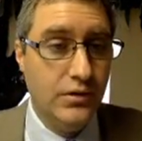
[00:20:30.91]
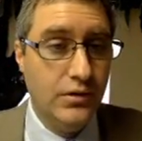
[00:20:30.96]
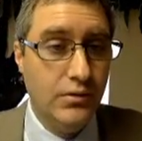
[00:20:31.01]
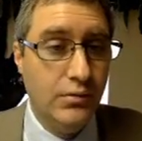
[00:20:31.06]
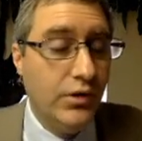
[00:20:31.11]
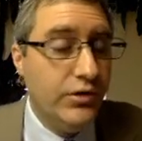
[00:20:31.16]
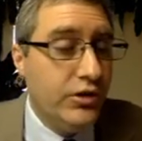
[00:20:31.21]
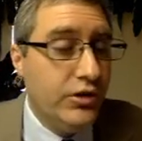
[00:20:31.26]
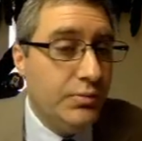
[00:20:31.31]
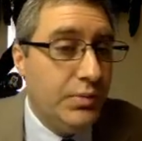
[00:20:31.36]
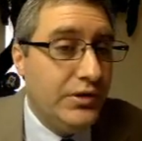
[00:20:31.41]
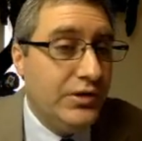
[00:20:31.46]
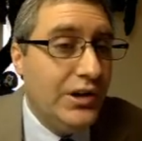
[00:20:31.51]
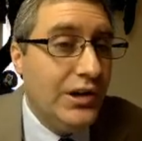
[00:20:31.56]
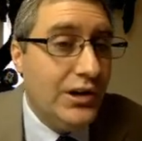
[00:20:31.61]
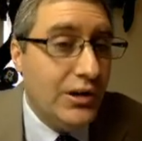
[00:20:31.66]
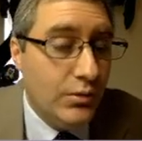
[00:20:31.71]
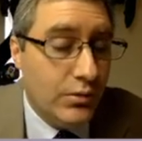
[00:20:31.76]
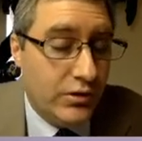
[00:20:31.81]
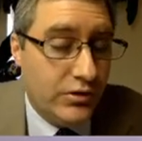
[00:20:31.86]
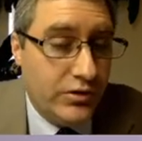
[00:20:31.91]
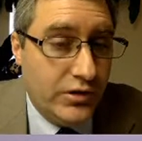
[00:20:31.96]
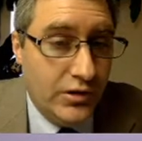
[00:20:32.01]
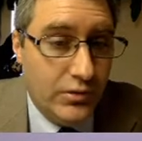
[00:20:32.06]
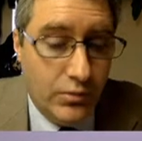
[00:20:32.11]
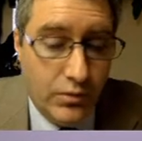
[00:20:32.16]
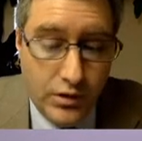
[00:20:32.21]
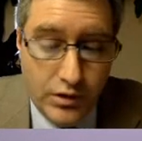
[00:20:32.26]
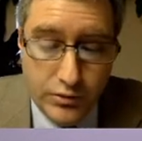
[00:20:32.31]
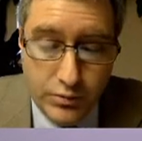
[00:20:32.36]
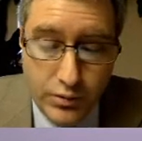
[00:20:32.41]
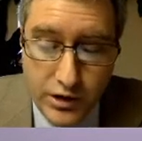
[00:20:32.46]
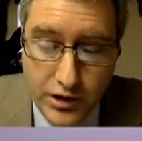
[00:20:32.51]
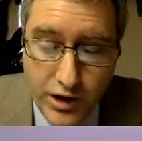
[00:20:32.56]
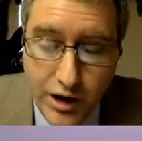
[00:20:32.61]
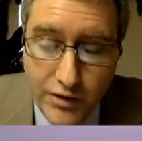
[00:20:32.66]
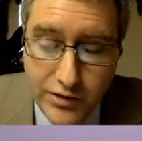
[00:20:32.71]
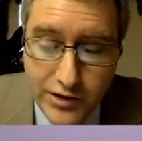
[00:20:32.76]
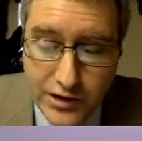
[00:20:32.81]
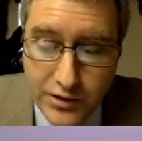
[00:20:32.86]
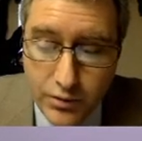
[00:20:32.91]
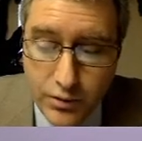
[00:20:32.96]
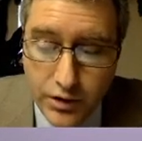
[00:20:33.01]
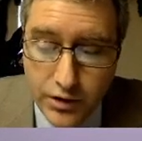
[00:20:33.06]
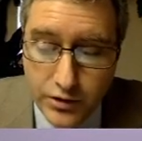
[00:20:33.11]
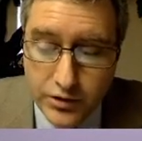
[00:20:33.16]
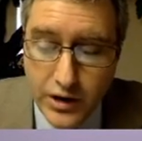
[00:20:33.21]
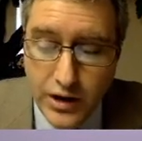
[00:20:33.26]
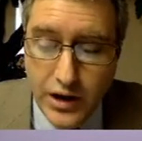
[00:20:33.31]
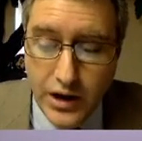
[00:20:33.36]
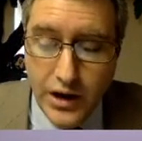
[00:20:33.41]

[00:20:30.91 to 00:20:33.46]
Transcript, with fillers: what this particular sin was, what coveting was.